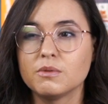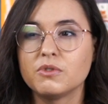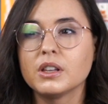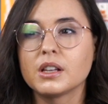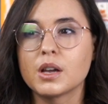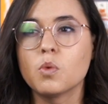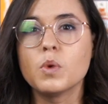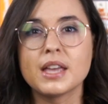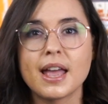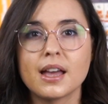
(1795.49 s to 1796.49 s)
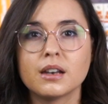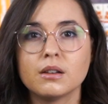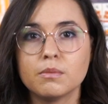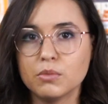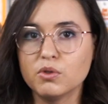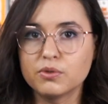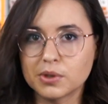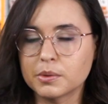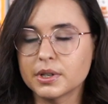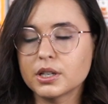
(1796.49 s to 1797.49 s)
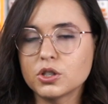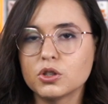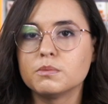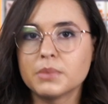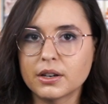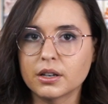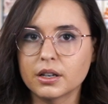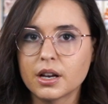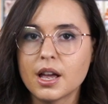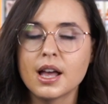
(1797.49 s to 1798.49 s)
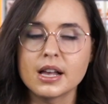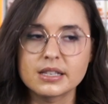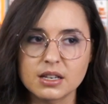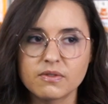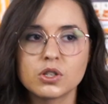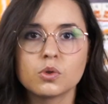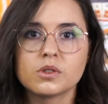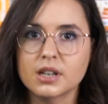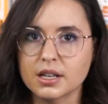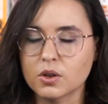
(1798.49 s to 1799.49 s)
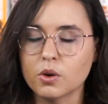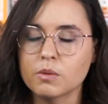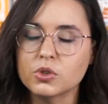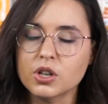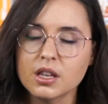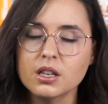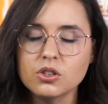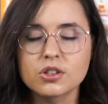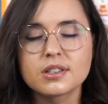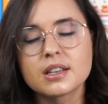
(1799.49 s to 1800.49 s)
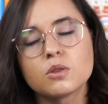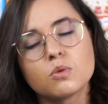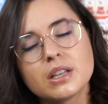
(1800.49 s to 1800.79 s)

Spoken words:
feeling like we can move forward and do better as individuals and as a group, which I think is just like,